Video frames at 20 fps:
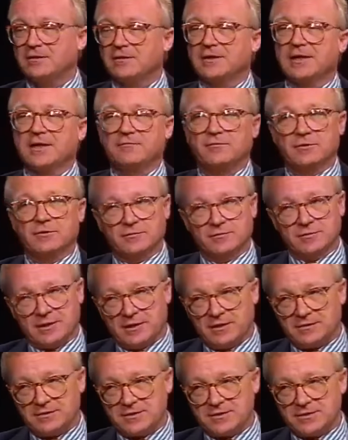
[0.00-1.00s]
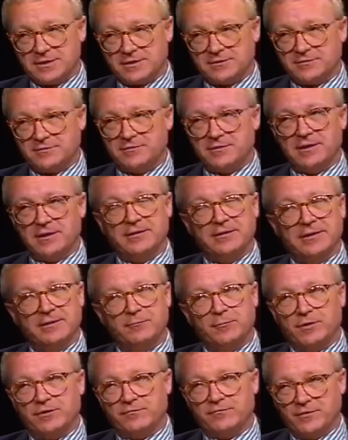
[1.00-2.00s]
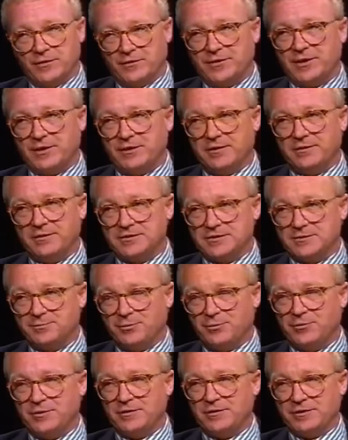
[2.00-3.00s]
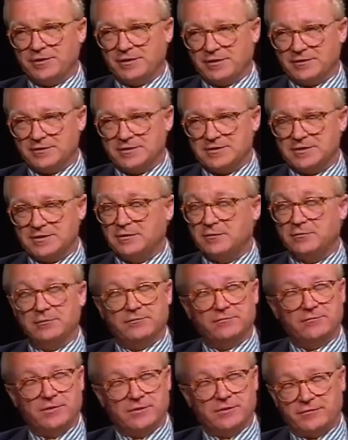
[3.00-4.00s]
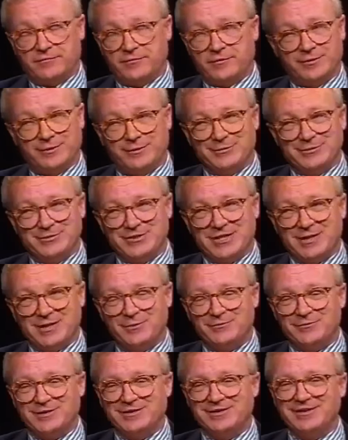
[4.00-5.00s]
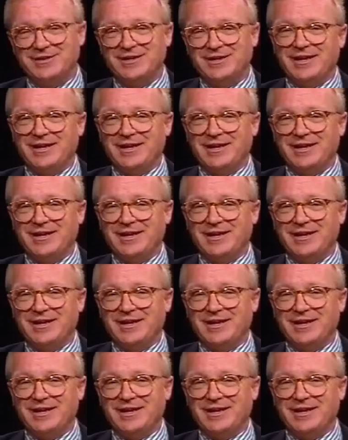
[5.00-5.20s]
They have their own arts center, and they work very hard at supporting the arts and do a very, very good job of it.